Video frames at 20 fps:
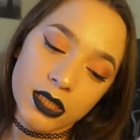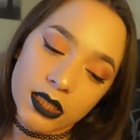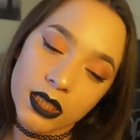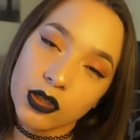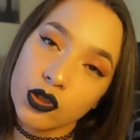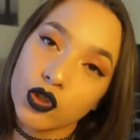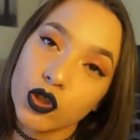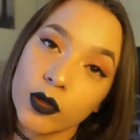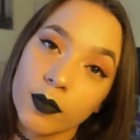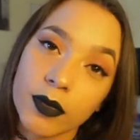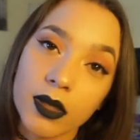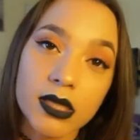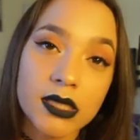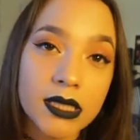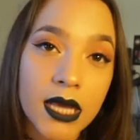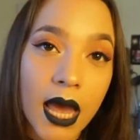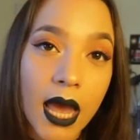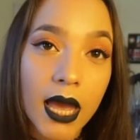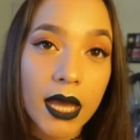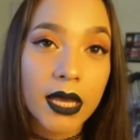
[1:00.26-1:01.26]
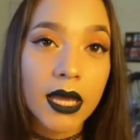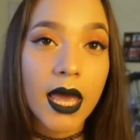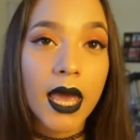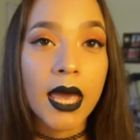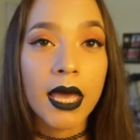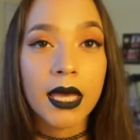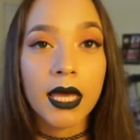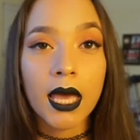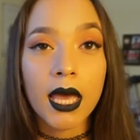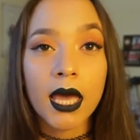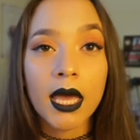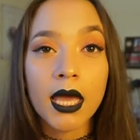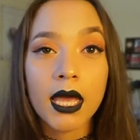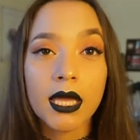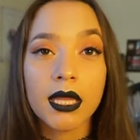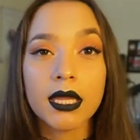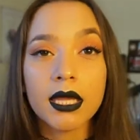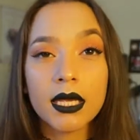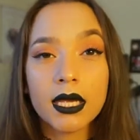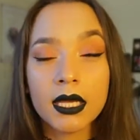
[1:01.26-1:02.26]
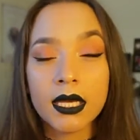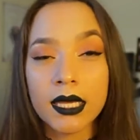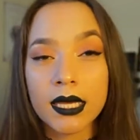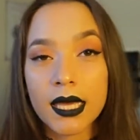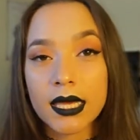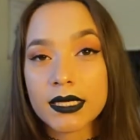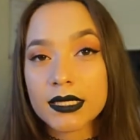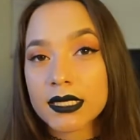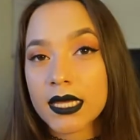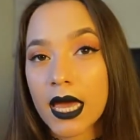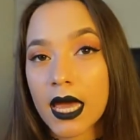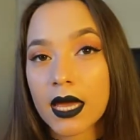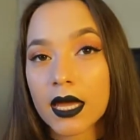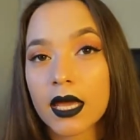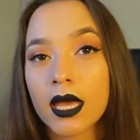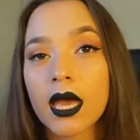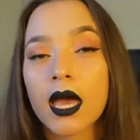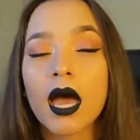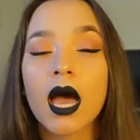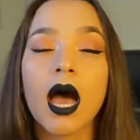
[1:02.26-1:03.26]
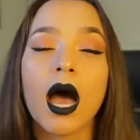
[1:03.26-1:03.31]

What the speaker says: syndrome tag, aka the EDS tag.